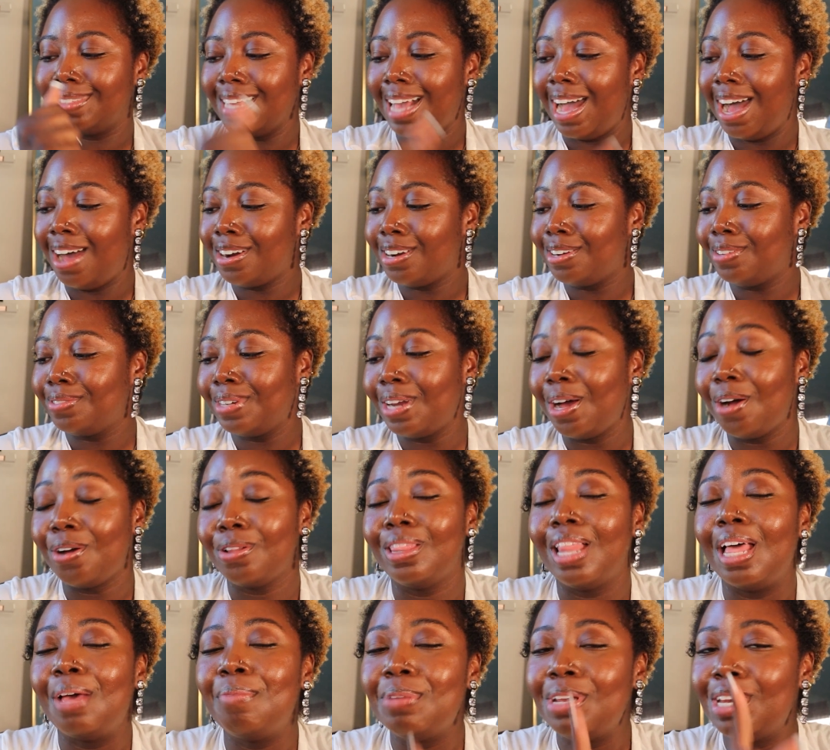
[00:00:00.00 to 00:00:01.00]
I don't know.
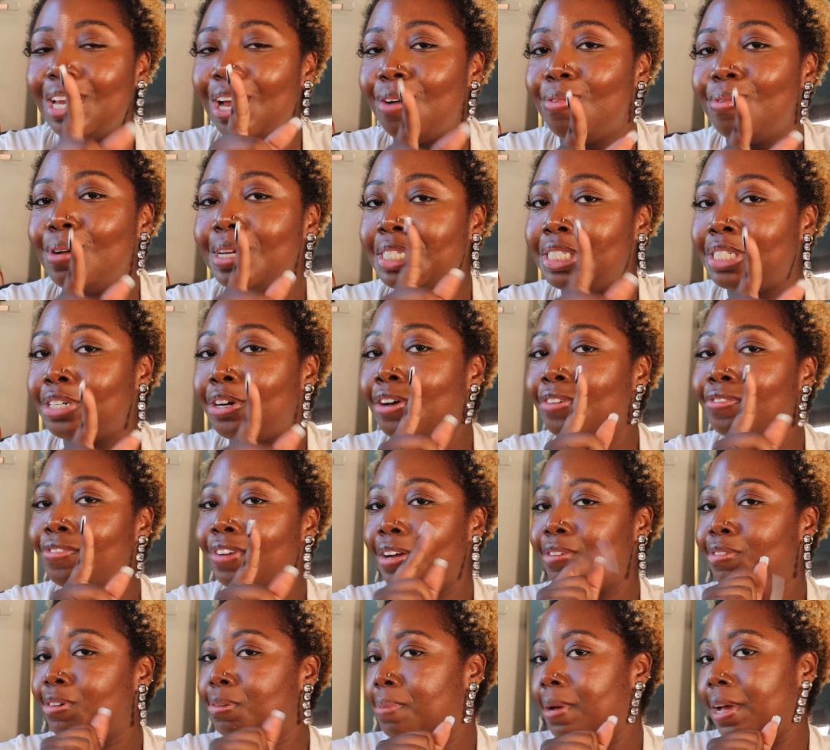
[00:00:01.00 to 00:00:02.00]
Let me know what your
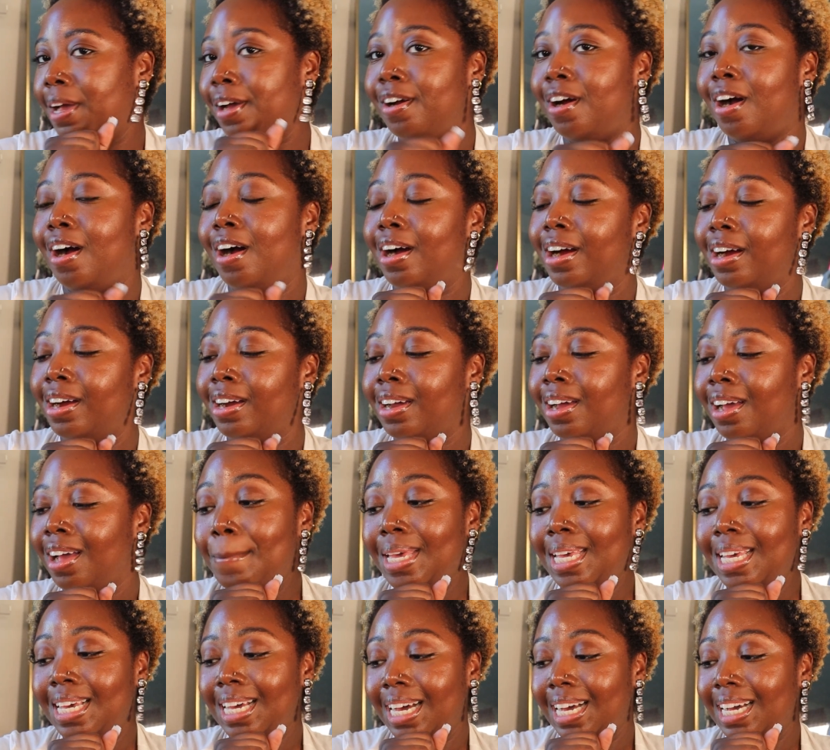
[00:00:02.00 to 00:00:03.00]
favorite pair are
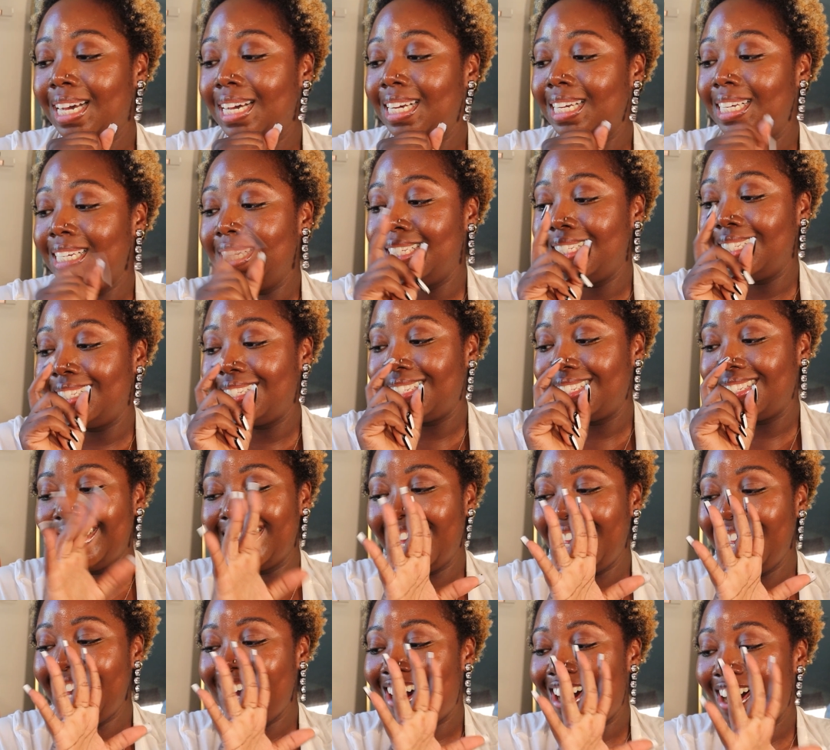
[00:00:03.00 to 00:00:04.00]
because
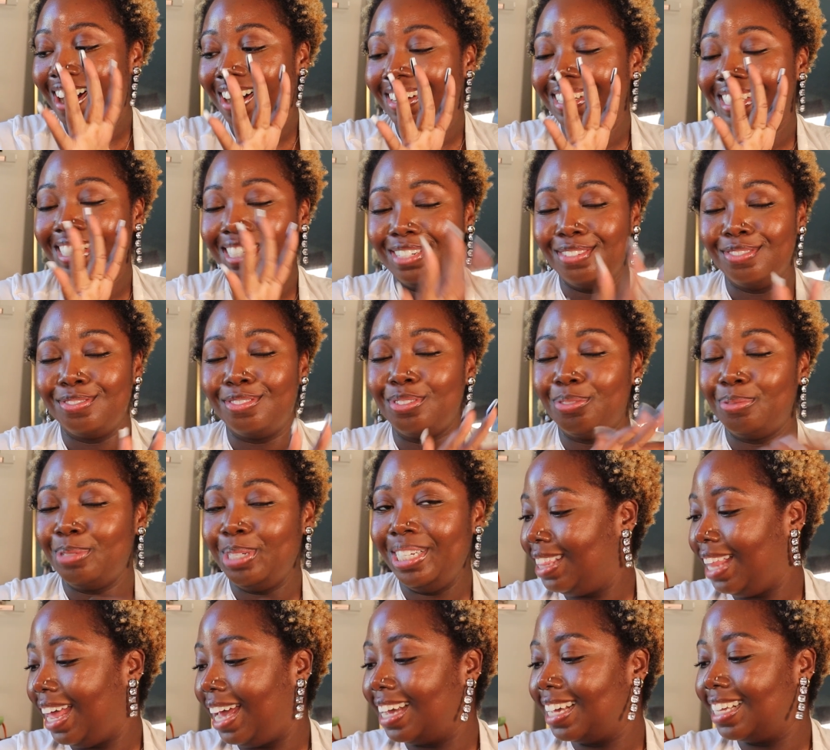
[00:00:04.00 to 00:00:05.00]
they all hit them for me.
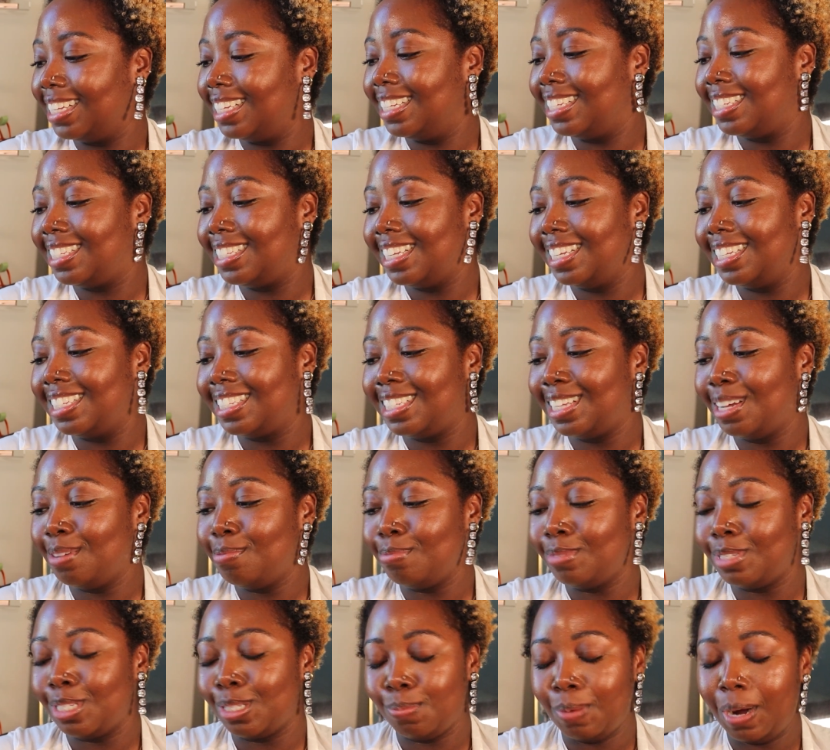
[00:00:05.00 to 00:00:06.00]
Like it's
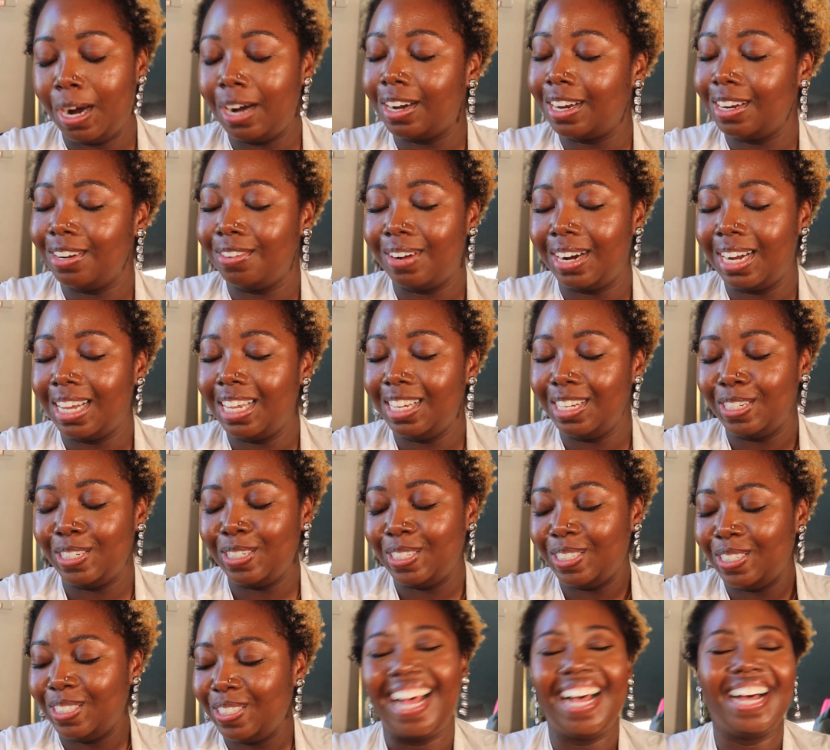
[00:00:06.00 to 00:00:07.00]
some sparking right
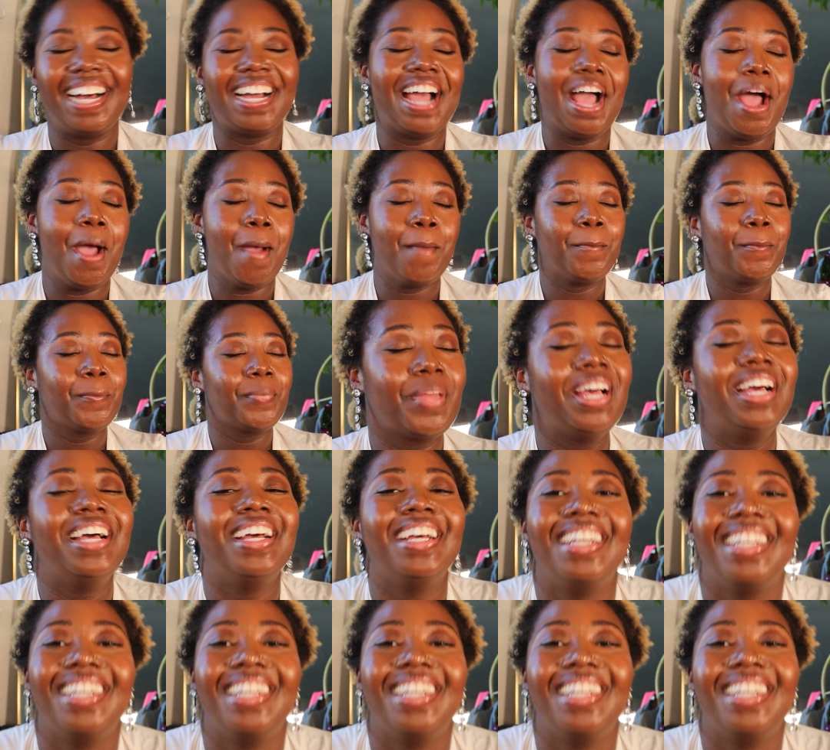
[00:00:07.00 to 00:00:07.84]
here. Okay.